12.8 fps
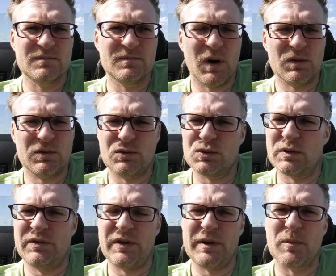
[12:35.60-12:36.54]
most do
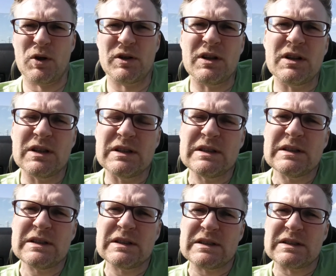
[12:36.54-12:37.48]
a free model.
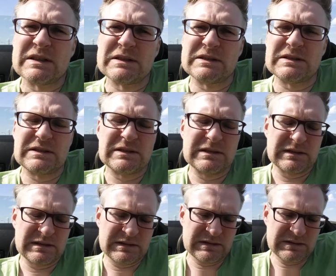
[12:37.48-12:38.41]
For